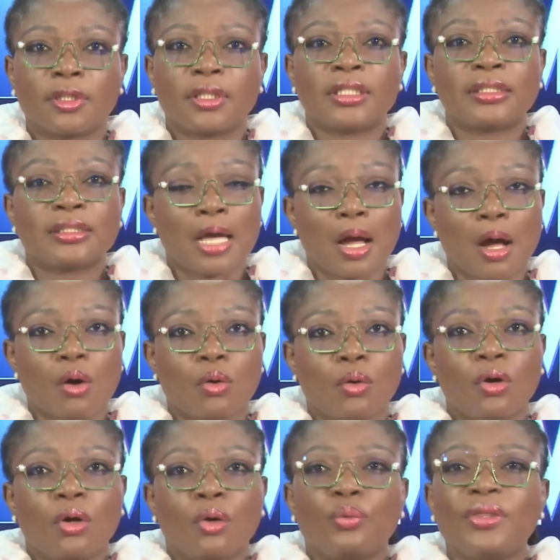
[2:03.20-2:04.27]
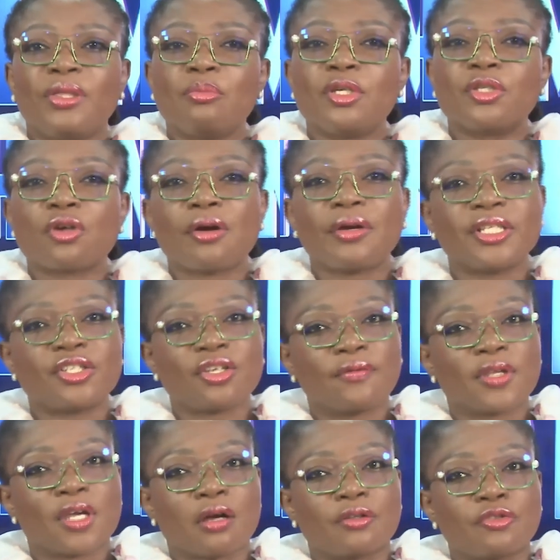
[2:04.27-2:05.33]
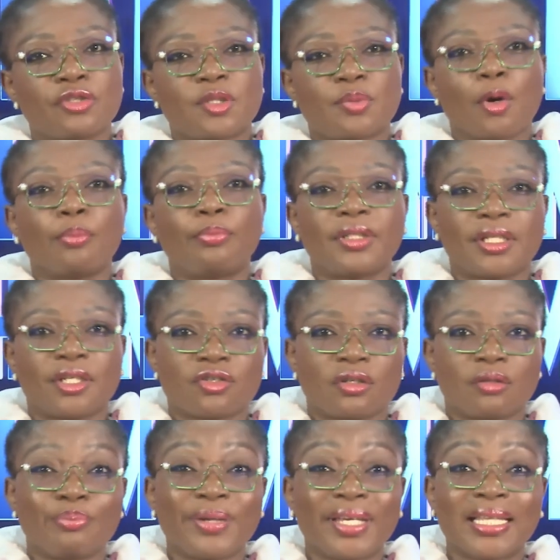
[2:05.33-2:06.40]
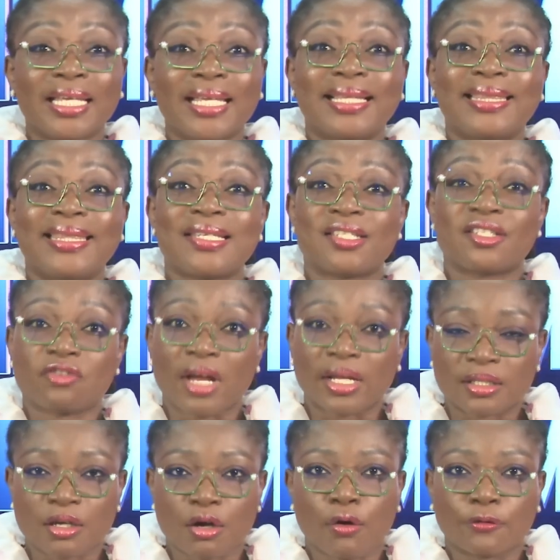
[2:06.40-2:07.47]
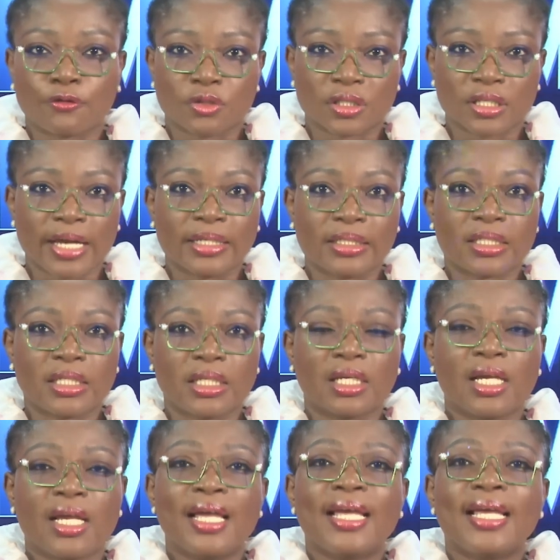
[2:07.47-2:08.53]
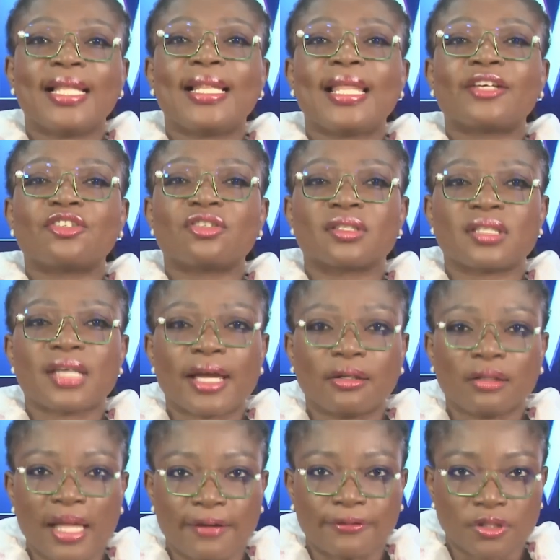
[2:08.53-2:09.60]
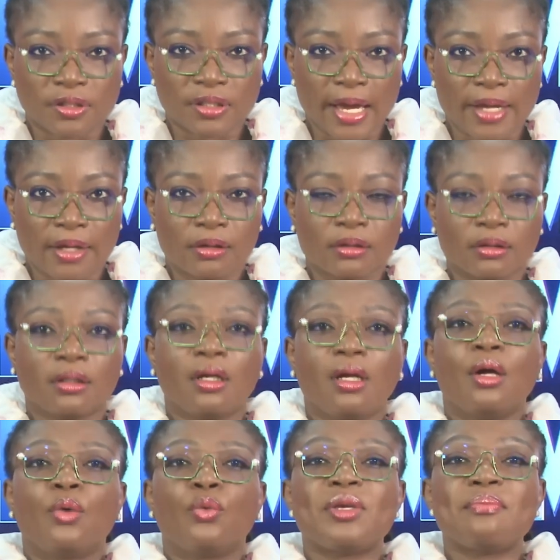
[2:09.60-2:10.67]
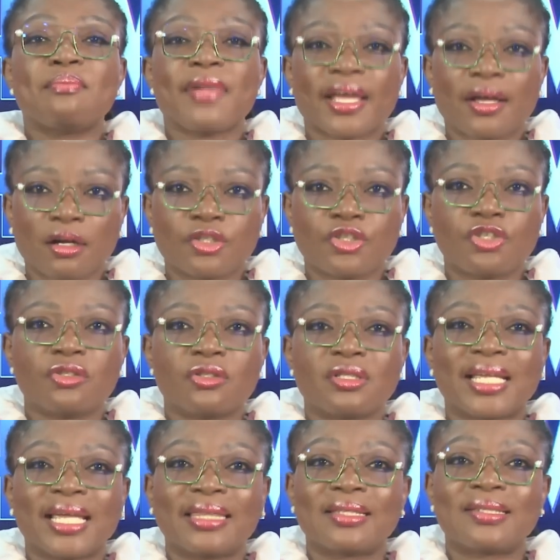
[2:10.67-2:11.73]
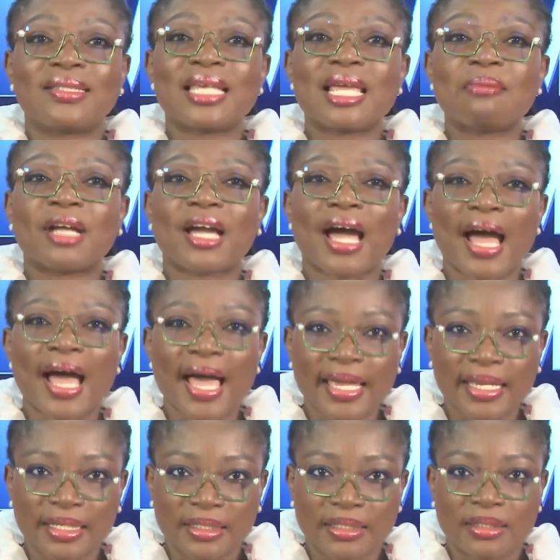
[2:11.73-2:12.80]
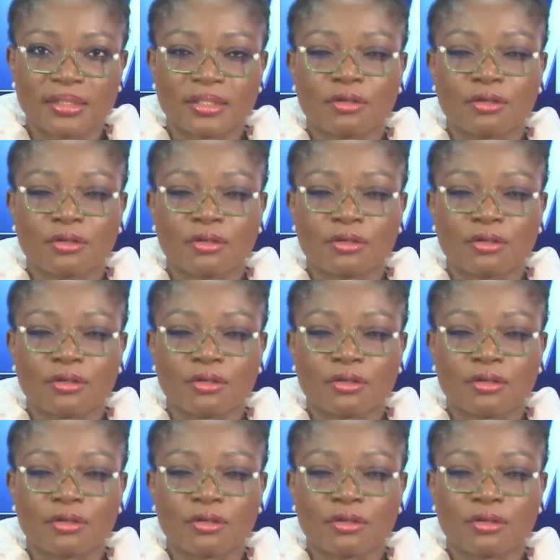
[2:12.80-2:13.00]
Now, with the majority of the country's population being in this strata of society, election cycle after cycle, we may continue to get the same kinds of